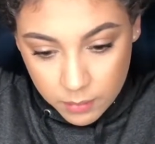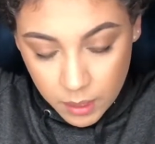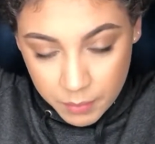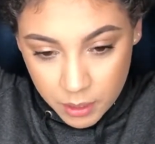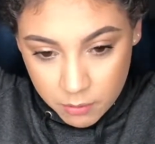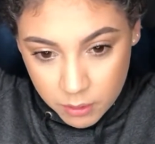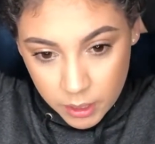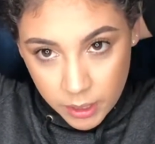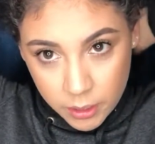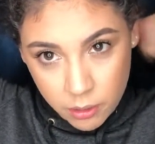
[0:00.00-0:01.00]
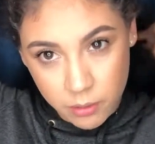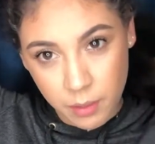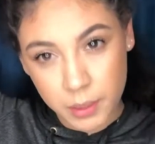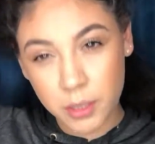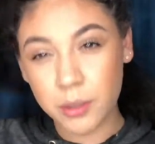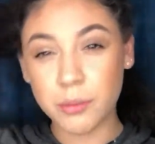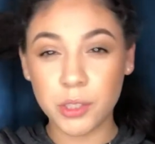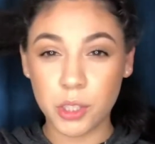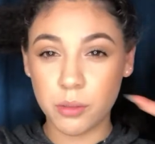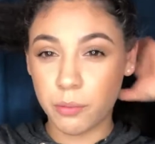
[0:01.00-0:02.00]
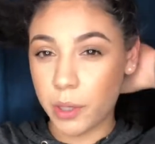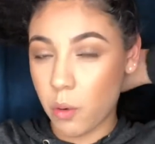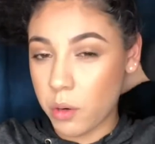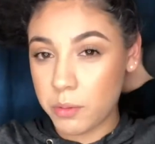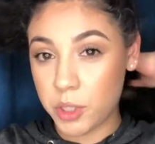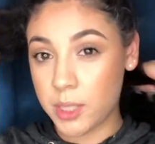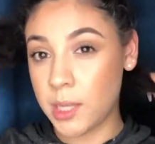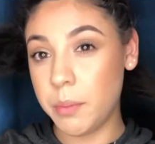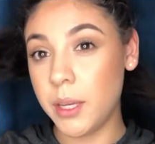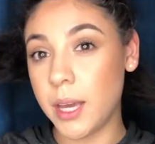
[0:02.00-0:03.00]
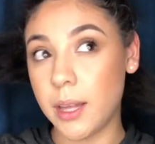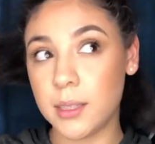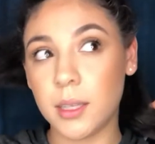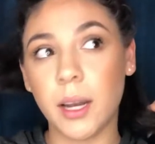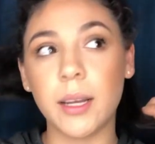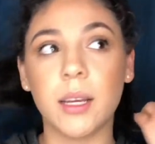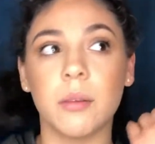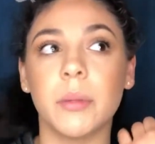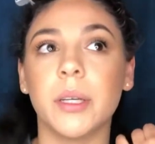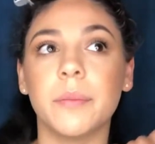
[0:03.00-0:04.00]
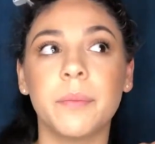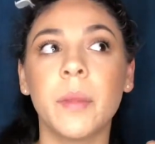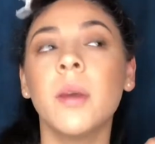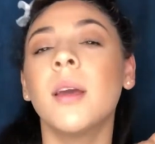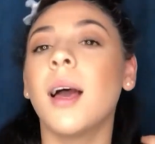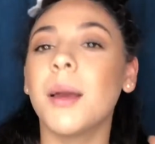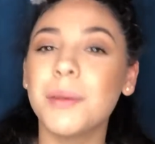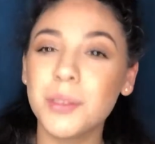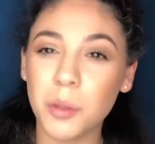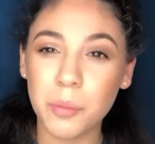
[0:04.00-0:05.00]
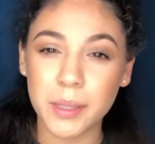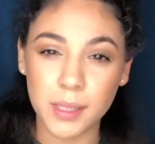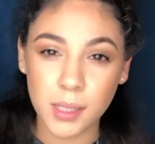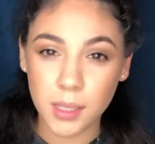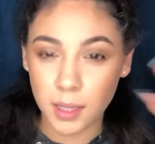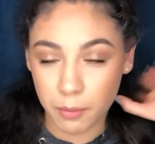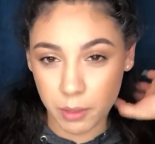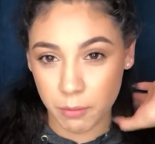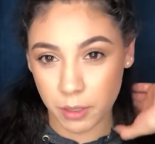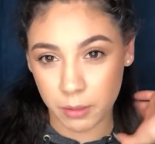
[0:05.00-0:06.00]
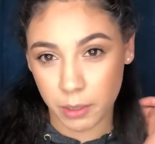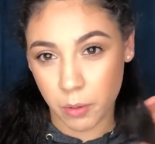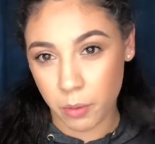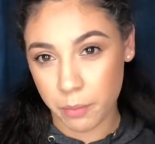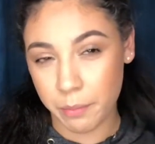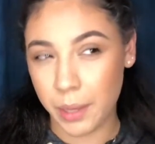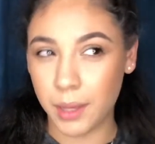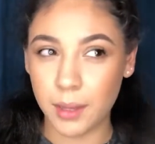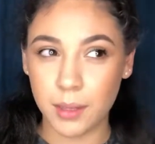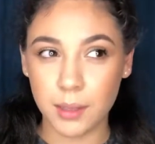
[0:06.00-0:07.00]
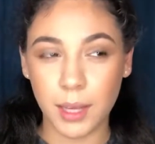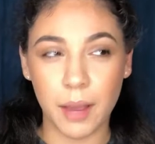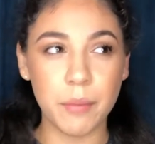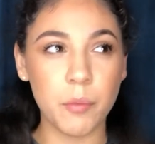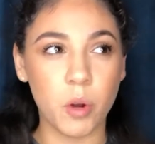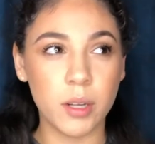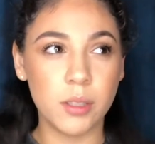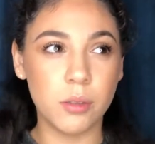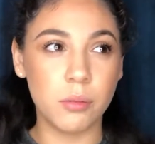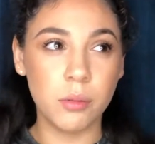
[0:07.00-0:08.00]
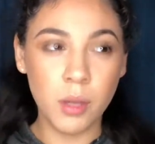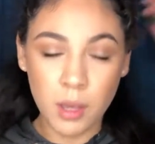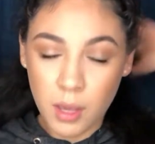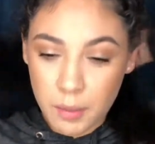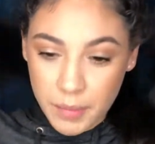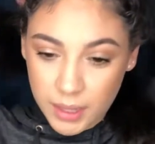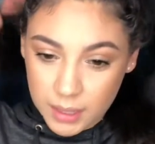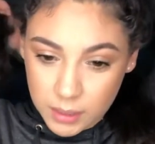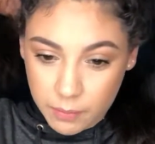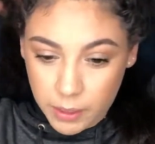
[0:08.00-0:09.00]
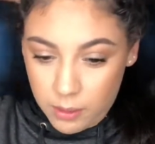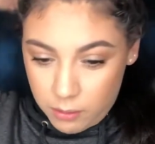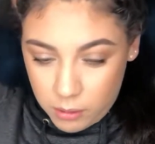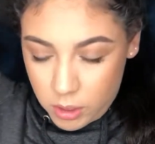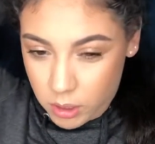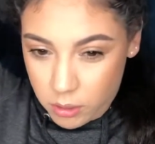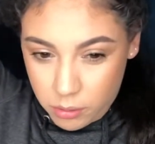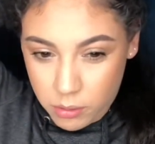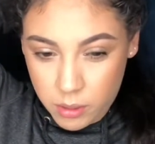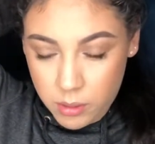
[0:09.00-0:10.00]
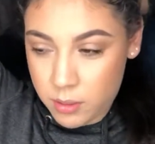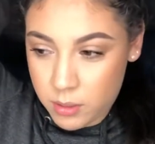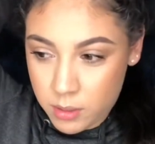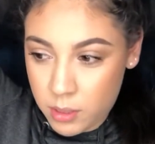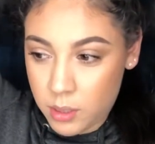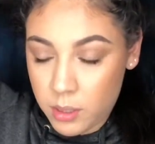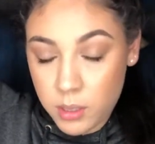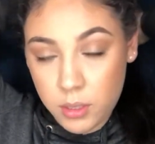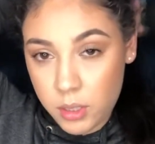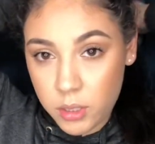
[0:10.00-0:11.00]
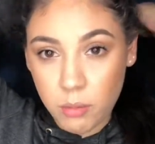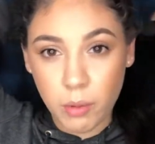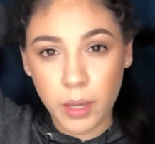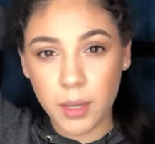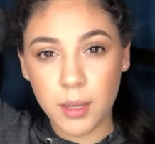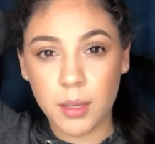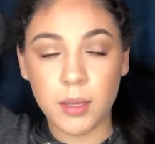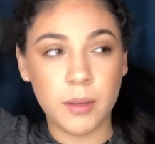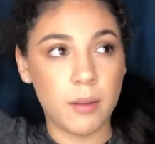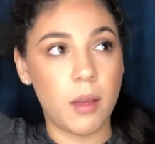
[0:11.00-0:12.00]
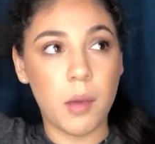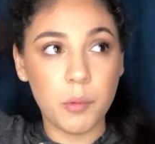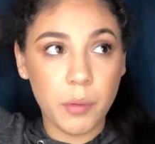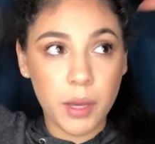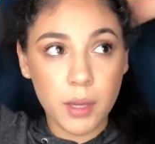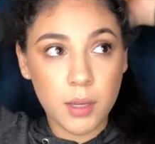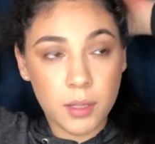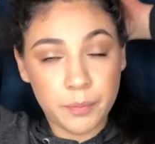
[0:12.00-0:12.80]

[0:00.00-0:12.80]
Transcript: I mean, what can I do? I mean, do it when she record when she's sleeping. Yeah, that's a good idea, but I've been so busy and I really want to make like I've been wanting to make this video. So she's awake, I'm awake,